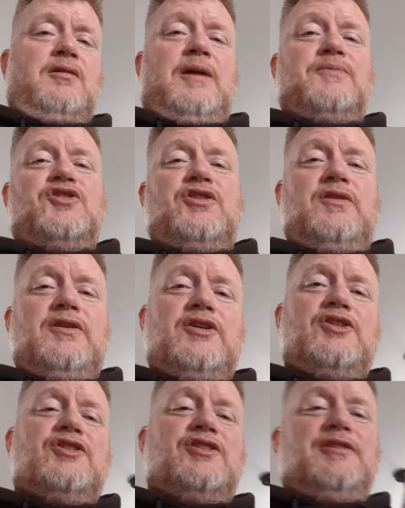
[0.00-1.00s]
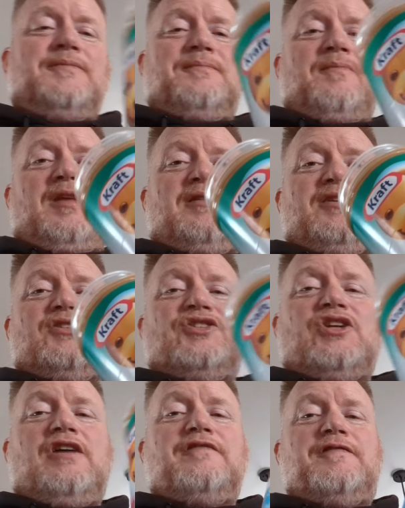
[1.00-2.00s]
I'm serious. This
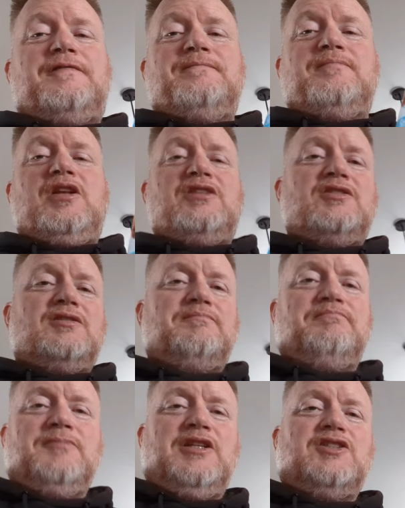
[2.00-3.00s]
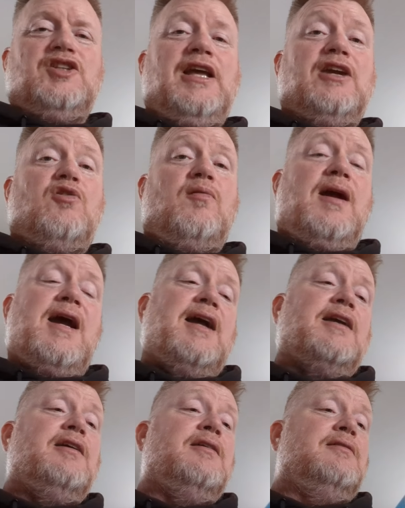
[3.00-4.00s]
stuff, it's it's like
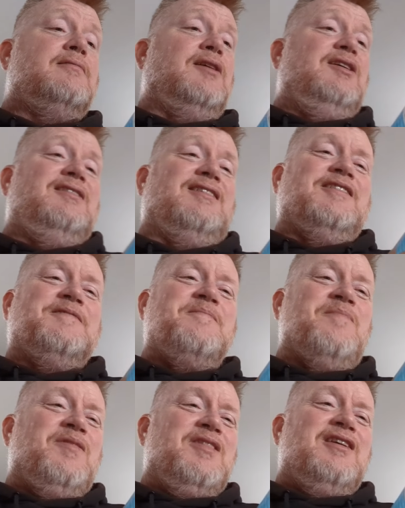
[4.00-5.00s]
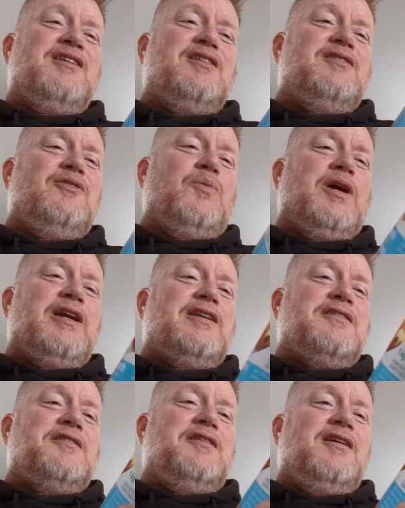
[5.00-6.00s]
crack. The way
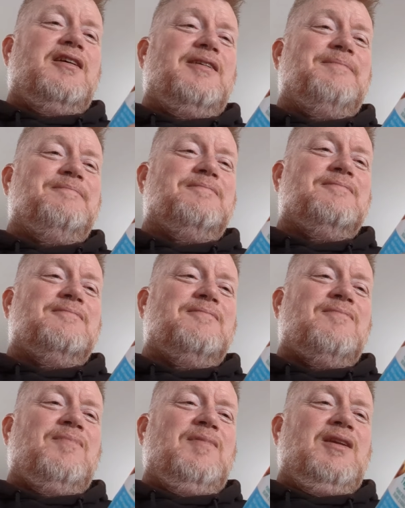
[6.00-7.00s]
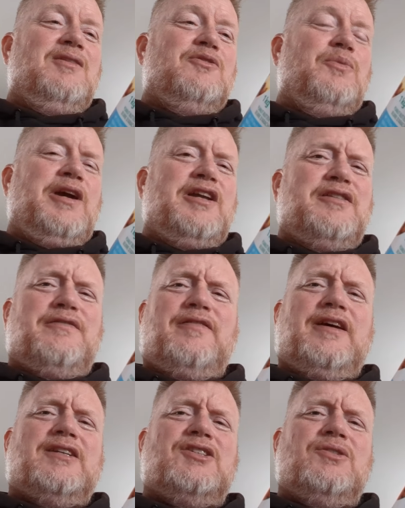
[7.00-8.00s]
it uh, the way it
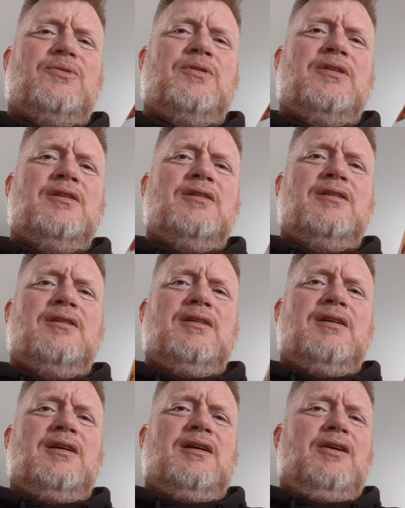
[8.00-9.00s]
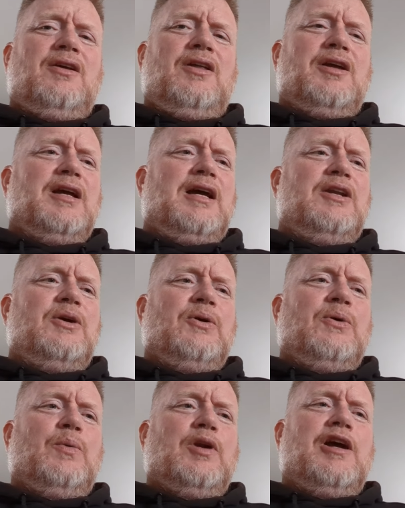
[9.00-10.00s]
affects you. Like, I
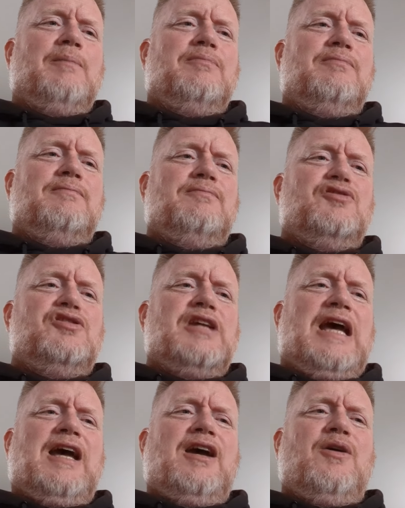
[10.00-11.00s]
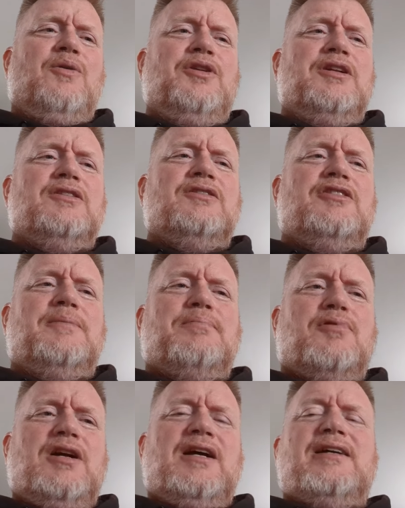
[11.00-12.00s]
know when I'm down and
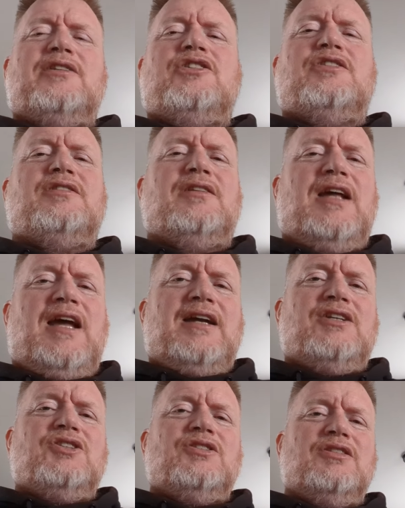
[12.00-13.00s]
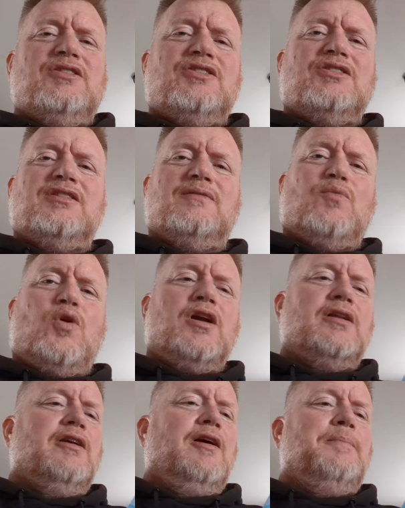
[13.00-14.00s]
depressed and anxious and
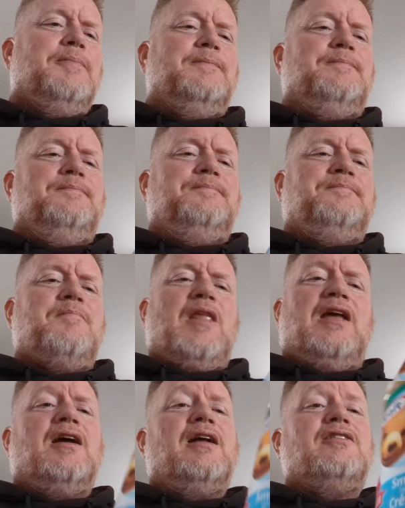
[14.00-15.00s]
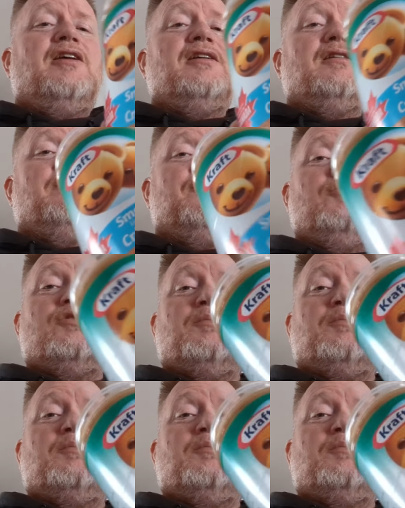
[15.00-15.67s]
worked up, and I take a few